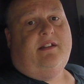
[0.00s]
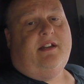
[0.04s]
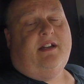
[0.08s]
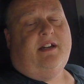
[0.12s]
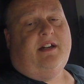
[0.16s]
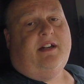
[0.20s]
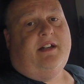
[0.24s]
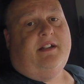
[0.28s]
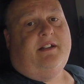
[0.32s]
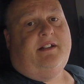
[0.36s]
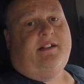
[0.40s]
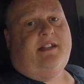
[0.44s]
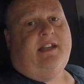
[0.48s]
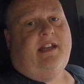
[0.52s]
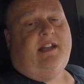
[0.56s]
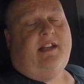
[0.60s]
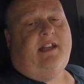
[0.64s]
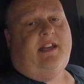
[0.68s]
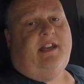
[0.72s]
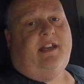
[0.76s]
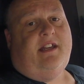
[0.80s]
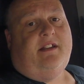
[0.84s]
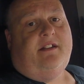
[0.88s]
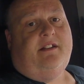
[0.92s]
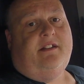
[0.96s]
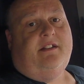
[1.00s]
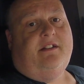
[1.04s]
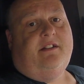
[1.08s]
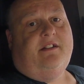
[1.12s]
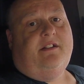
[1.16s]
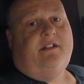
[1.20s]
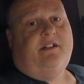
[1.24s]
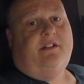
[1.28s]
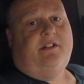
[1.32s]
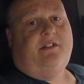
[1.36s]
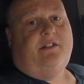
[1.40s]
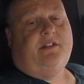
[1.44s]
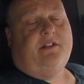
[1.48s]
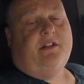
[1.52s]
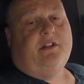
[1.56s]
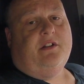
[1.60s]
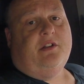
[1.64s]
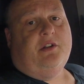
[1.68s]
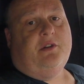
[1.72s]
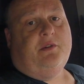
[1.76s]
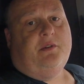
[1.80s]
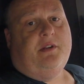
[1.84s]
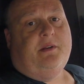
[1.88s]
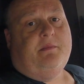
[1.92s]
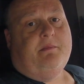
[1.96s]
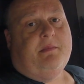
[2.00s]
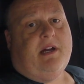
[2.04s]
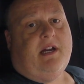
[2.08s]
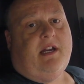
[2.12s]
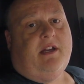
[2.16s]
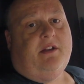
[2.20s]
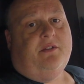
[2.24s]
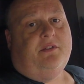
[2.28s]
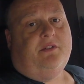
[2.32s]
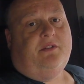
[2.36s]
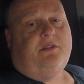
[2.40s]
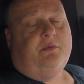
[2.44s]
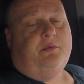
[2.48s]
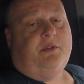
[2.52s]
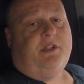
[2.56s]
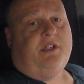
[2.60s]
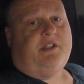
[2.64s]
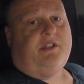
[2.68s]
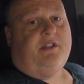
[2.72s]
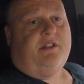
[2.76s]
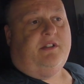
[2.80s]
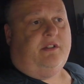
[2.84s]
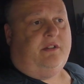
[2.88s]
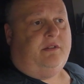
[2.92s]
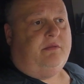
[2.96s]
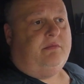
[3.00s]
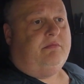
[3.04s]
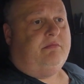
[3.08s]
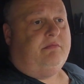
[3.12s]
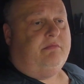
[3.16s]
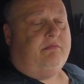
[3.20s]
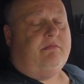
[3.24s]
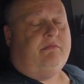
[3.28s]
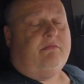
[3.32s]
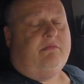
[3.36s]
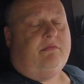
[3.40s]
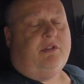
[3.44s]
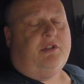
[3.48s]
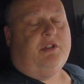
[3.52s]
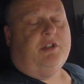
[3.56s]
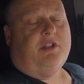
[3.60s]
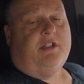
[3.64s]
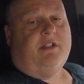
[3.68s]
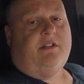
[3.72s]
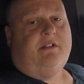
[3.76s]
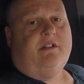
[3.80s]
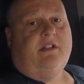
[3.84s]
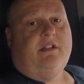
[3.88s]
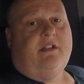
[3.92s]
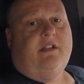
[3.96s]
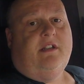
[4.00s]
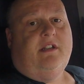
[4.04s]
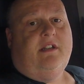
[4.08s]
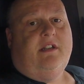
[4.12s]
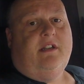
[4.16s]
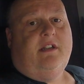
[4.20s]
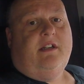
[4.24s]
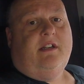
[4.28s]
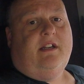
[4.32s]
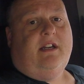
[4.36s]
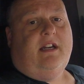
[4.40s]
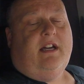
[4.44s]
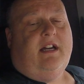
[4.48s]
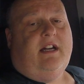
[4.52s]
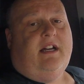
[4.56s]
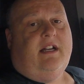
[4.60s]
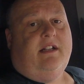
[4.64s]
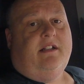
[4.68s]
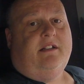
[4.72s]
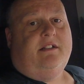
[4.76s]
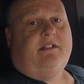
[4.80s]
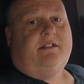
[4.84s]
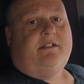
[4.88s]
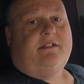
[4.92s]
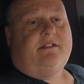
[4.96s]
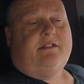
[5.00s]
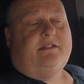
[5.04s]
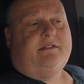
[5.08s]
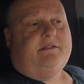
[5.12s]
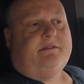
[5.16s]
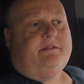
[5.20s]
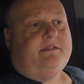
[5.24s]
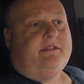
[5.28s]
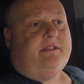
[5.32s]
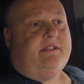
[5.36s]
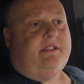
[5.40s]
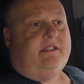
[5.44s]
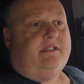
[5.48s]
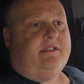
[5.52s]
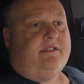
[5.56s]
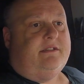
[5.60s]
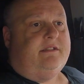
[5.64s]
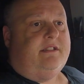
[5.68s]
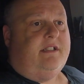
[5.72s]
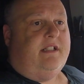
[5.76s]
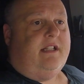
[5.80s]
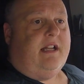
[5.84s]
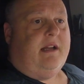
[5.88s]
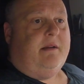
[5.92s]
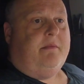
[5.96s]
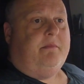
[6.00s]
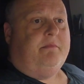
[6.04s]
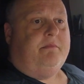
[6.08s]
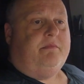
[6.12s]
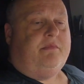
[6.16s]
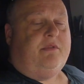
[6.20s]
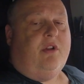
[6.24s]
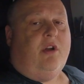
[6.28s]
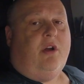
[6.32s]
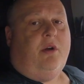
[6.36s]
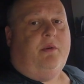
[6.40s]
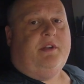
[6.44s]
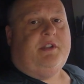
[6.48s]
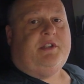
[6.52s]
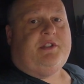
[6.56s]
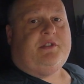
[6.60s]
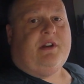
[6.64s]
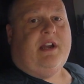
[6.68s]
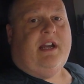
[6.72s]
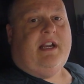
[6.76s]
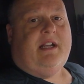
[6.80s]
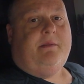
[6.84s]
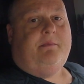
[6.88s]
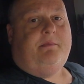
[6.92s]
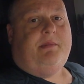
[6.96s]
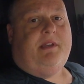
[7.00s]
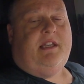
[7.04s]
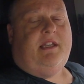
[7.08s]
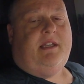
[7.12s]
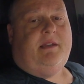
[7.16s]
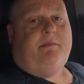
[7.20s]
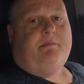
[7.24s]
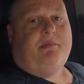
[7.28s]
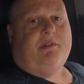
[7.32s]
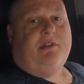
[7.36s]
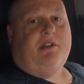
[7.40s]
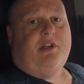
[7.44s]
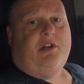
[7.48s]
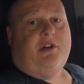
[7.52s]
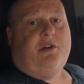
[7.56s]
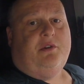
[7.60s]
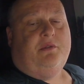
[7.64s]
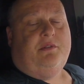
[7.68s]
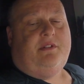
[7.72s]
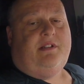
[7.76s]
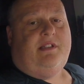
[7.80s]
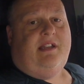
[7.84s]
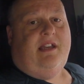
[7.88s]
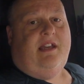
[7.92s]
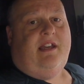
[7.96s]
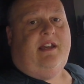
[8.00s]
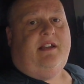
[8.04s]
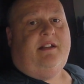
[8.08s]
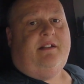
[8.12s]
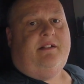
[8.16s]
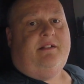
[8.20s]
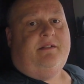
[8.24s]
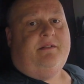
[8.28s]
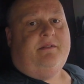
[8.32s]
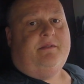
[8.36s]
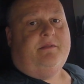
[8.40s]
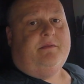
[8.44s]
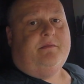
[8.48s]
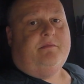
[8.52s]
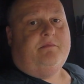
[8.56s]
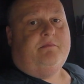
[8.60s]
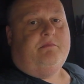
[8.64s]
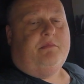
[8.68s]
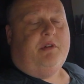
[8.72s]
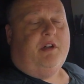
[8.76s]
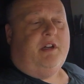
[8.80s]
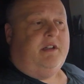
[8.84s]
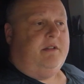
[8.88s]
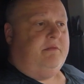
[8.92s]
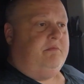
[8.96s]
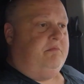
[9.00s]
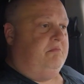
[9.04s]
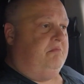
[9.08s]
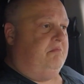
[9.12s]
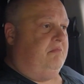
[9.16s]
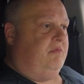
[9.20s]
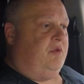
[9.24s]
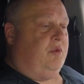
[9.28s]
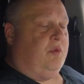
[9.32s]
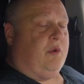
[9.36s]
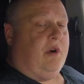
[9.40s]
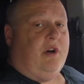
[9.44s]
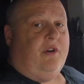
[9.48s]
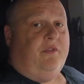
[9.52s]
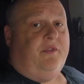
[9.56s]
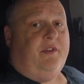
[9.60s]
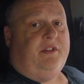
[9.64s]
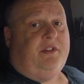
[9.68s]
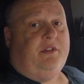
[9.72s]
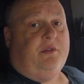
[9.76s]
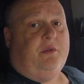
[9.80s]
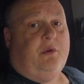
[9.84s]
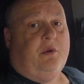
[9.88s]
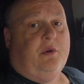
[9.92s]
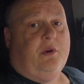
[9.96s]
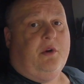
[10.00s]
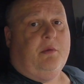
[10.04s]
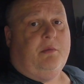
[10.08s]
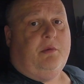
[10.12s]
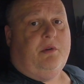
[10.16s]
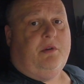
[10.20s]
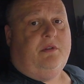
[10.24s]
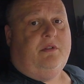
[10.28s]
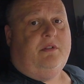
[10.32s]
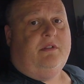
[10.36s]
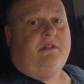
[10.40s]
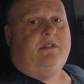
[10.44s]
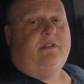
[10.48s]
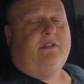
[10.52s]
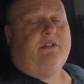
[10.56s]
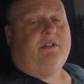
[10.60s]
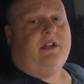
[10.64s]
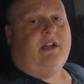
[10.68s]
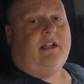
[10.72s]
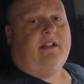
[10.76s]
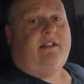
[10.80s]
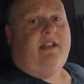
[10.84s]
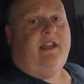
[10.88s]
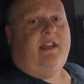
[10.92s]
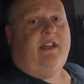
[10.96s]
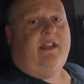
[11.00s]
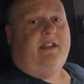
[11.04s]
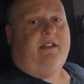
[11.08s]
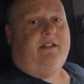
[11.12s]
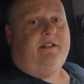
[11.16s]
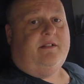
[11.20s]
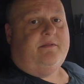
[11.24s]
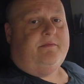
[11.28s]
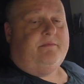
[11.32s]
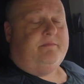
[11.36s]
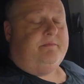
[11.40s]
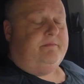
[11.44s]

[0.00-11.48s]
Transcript: uh, deadhead to the loaded miles, which is good. Uh, I'm always trying to be below 10, but 12 isn't horrible, so I'll take it.